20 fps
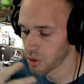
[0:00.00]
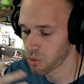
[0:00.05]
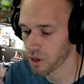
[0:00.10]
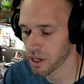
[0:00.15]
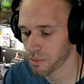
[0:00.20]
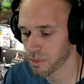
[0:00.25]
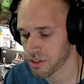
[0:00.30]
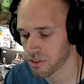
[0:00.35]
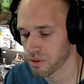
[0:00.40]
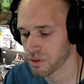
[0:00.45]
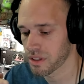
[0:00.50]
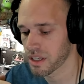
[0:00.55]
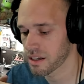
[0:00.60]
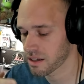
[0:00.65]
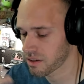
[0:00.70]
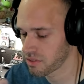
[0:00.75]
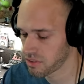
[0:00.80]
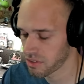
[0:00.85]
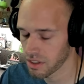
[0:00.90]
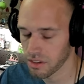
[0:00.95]
Why am I doing
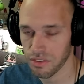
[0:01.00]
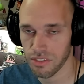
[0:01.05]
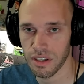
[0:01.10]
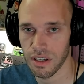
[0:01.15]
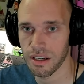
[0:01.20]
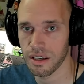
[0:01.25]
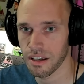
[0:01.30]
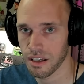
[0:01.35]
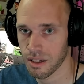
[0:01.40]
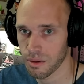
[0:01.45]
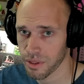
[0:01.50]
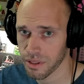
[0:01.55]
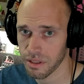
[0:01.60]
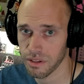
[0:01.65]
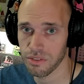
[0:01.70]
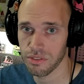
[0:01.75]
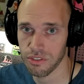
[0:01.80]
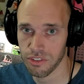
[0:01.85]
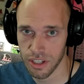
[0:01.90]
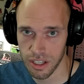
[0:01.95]
that? Because TCA Gaming,
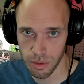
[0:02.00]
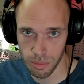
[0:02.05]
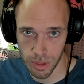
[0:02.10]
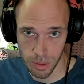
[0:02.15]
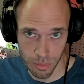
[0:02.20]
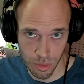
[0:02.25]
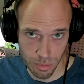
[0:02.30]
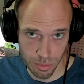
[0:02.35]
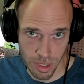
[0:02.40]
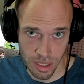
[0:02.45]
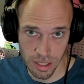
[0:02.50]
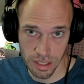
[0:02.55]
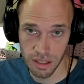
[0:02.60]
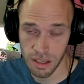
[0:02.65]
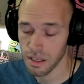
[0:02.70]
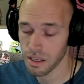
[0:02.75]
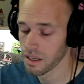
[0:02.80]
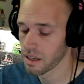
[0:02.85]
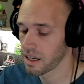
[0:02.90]
he's a channel member of mine,